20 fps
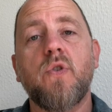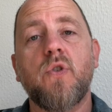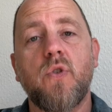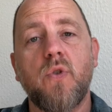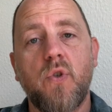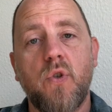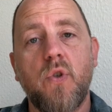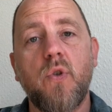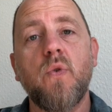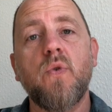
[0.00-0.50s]
to
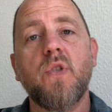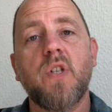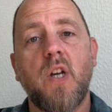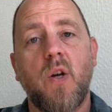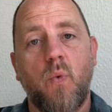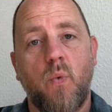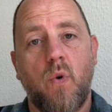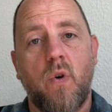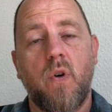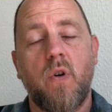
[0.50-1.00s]

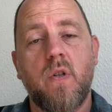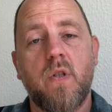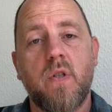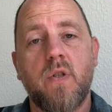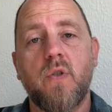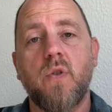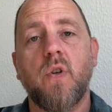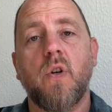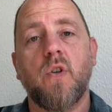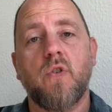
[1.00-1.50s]
using words
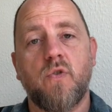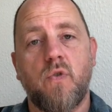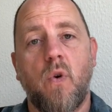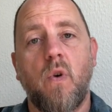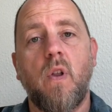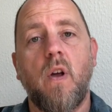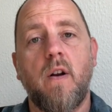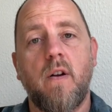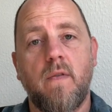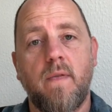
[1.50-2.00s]
to
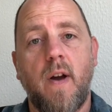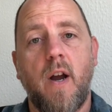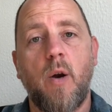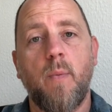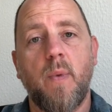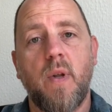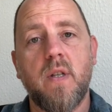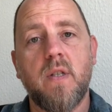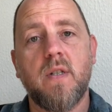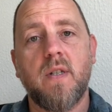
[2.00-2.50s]
control our
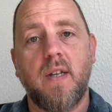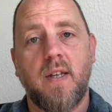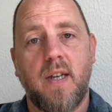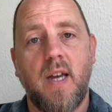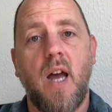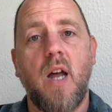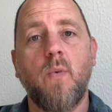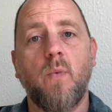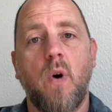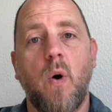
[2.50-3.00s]
environments, to
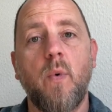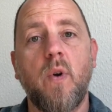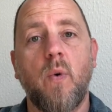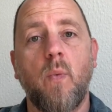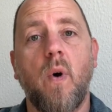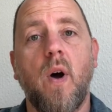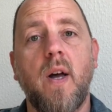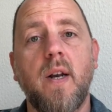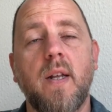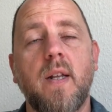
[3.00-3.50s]
get what we
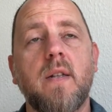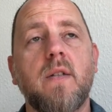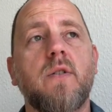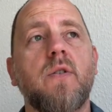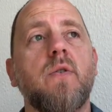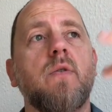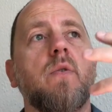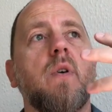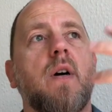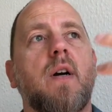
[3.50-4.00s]
wanted,
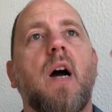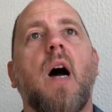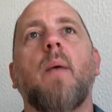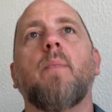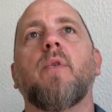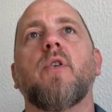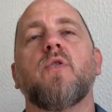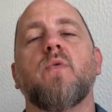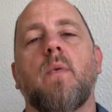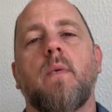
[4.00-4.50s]
to
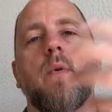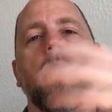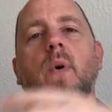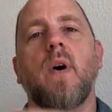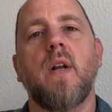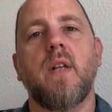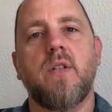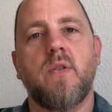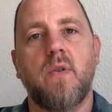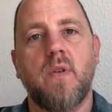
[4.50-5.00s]
accomplish what we
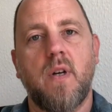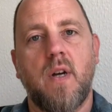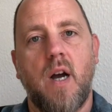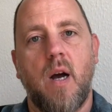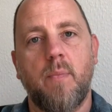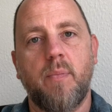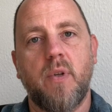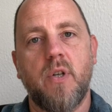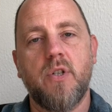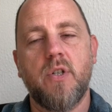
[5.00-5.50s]
wanted to
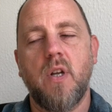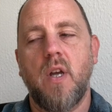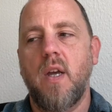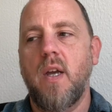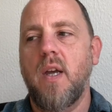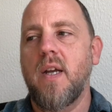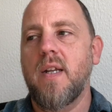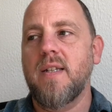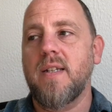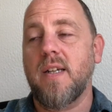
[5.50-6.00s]
accomplish,
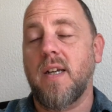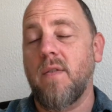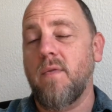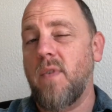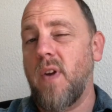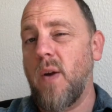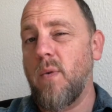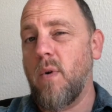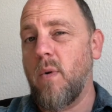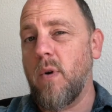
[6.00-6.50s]
to
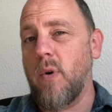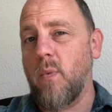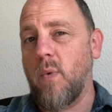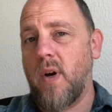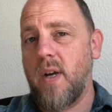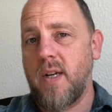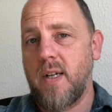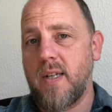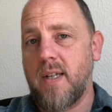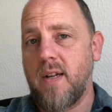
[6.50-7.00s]
convey what we
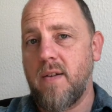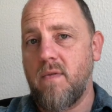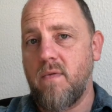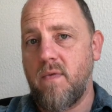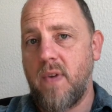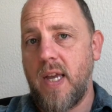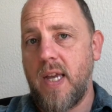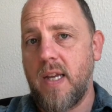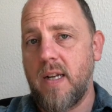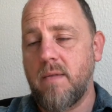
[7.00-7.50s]
wanted
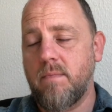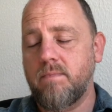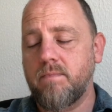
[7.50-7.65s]
conveyed.